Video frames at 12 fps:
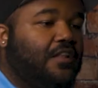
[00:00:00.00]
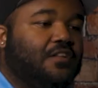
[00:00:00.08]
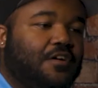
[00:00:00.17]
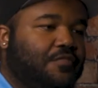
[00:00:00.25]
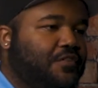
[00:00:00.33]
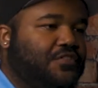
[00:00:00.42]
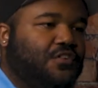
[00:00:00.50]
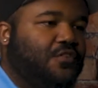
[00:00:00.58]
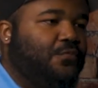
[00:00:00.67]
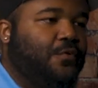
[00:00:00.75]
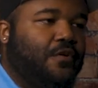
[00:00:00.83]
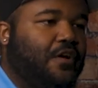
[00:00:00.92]
love this
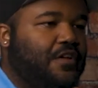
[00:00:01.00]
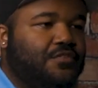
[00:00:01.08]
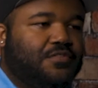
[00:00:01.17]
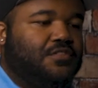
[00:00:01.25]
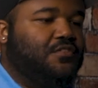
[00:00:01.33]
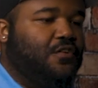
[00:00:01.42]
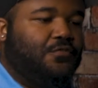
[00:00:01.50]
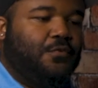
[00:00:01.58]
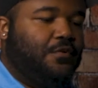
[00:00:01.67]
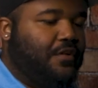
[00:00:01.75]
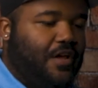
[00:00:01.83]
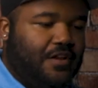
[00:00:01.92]
software. I use this software
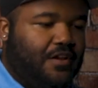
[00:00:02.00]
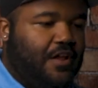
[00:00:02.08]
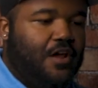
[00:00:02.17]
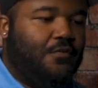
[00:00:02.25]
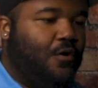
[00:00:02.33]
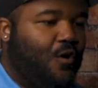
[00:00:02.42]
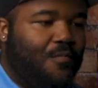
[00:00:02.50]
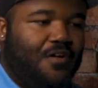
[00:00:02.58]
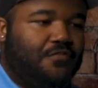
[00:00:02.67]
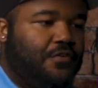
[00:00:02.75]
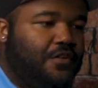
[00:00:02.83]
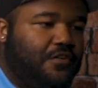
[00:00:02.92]
to edit all my
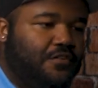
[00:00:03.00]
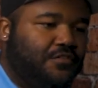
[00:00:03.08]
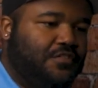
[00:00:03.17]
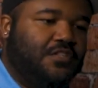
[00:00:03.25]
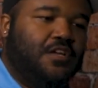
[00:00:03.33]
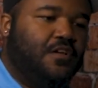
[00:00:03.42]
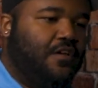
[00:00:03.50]
videos,